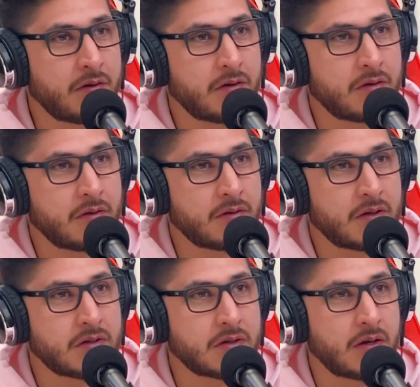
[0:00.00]
You're
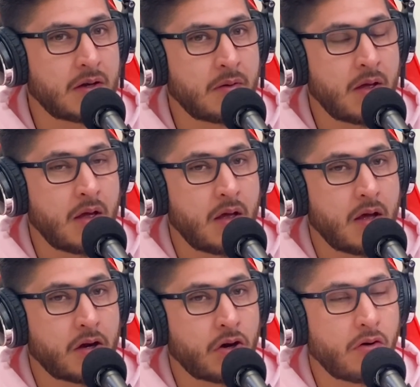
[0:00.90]
such a
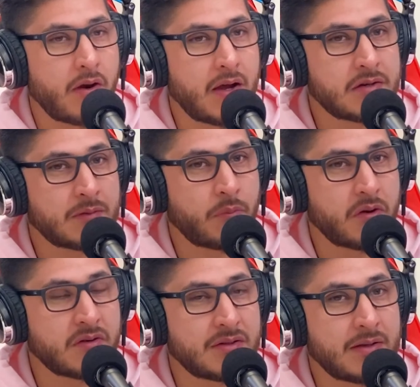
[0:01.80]
courageous
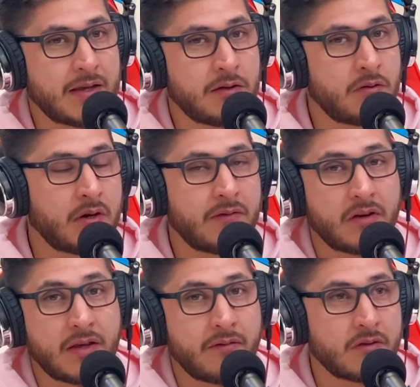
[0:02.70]
person that you don't
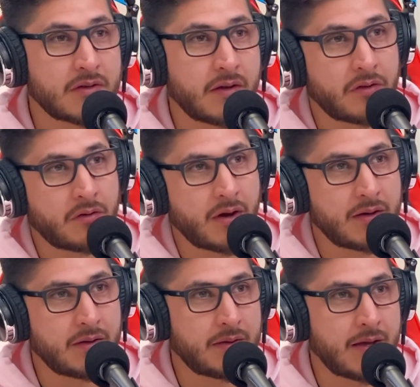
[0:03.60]
even give yourself the
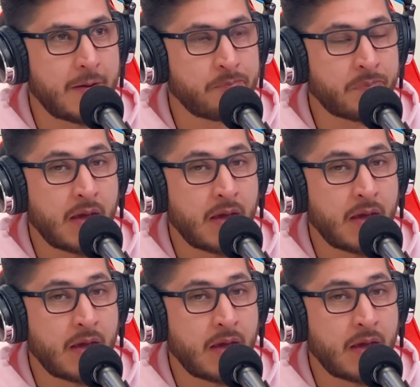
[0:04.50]
credit that,